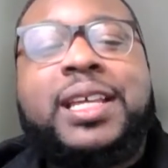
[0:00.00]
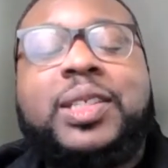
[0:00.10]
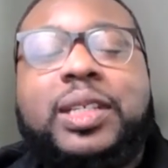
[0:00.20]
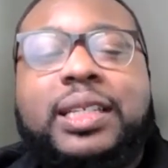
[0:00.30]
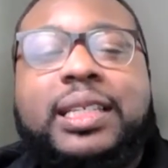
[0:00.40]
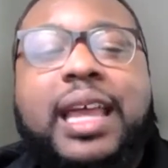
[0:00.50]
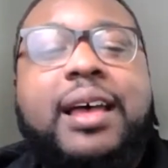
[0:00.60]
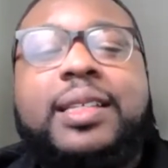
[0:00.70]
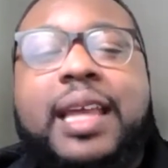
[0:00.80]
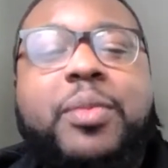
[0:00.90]

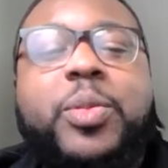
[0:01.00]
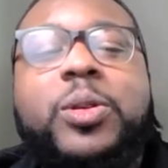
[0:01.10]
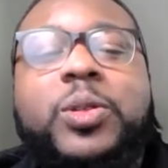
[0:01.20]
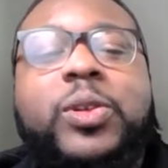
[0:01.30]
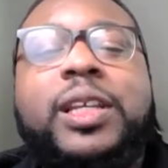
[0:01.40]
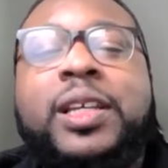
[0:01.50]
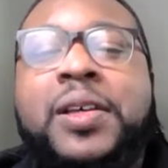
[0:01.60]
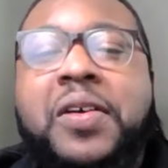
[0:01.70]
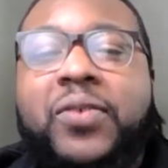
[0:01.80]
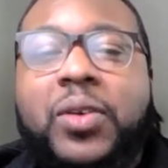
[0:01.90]
Zapier is really good
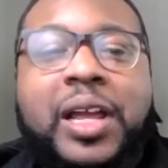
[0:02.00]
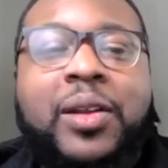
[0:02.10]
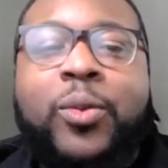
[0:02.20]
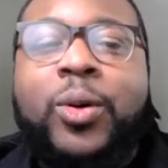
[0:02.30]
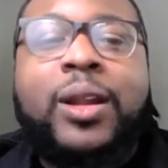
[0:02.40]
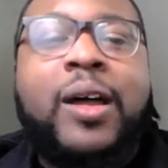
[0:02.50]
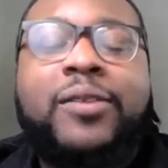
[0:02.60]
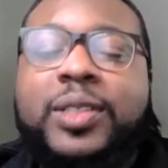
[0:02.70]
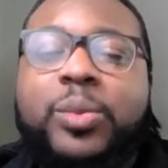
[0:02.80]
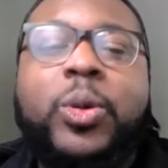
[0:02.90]
for kind of one-off
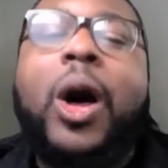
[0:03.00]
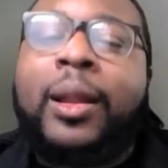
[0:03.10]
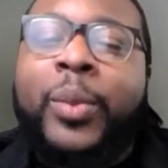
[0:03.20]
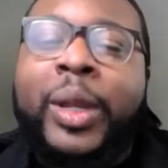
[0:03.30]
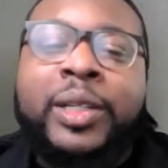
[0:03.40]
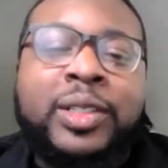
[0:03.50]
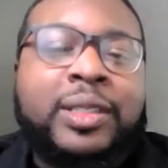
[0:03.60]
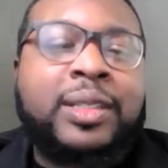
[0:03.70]
simple automations.